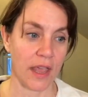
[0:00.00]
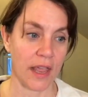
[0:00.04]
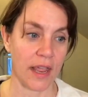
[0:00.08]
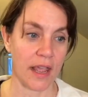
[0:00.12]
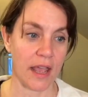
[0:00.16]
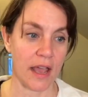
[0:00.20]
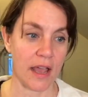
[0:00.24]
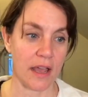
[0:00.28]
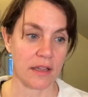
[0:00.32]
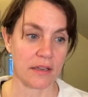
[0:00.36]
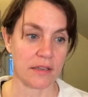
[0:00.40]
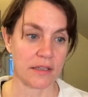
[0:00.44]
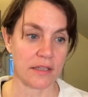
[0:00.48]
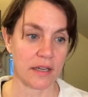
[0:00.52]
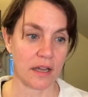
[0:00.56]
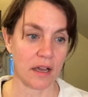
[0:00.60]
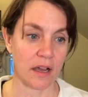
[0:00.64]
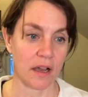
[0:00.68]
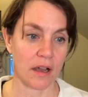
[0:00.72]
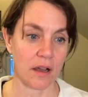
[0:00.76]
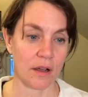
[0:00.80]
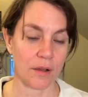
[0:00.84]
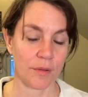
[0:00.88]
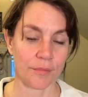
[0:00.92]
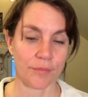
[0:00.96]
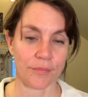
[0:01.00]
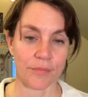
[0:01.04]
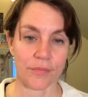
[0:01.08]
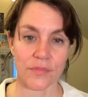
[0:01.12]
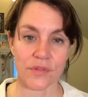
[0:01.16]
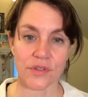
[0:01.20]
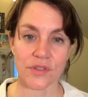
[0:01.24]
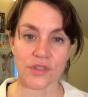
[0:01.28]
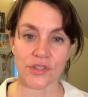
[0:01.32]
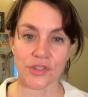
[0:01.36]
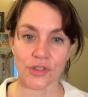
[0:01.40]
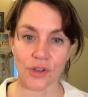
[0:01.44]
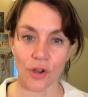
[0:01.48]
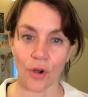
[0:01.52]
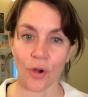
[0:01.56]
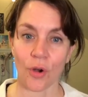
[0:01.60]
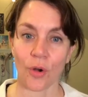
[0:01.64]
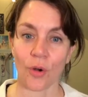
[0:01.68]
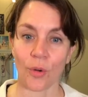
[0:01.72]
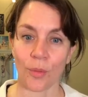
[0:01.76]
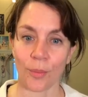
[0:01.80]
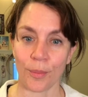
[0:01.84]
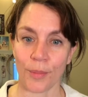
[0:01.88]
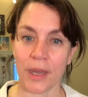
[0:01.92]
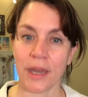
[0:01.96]
And
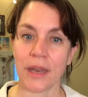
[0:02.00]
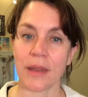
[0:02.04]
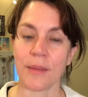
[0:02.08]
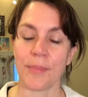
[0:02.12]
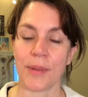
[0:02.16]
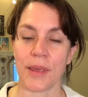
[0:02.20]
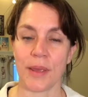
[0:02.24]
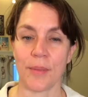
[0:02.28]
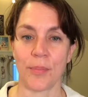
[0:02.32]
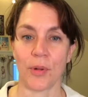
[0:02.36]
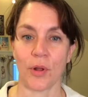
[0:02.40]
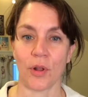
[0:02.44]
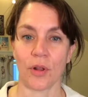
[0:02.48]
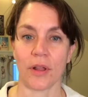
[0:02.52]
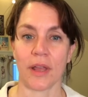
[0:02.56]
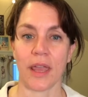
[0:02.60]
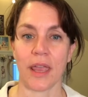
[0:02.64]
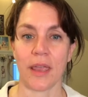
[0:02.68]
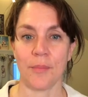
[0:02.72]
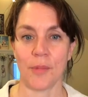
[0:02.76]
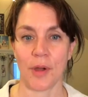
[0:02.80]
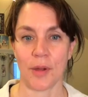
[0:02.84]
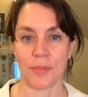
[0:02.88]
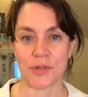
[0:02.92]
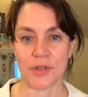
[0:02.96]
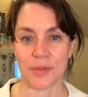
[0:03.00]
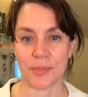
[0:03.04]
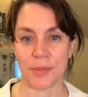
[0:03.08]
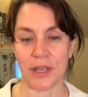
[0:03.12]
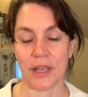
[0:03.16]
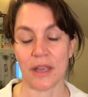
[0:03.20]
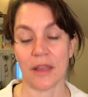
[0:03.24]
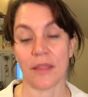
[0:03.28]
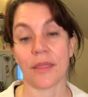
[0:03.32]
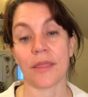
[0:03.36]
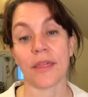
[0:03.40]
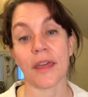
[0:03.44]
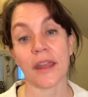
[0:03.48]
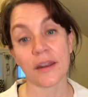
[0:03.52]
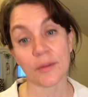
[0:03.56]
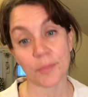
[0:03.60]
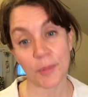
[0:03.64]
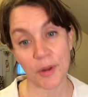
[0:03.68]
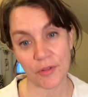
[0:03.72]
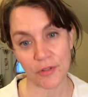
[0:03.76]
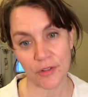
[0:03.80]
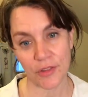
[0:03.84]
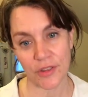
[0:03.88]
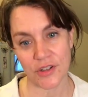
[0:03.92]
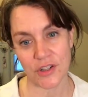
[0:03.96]
so many people came up to me and thanked
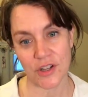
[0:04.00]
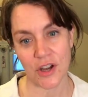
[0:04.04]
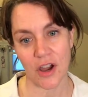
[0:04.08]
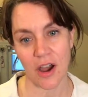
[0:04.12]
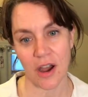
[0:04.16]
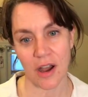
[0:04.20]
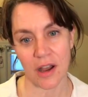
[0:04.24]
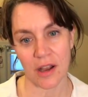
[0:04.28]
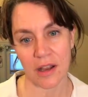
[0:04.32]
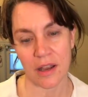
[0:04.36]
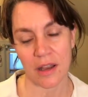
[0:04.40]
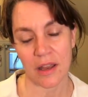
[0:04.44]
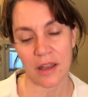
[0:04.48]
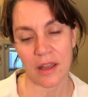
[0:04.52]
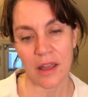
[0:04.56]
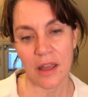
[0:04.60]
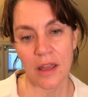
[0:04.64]
me for the talk.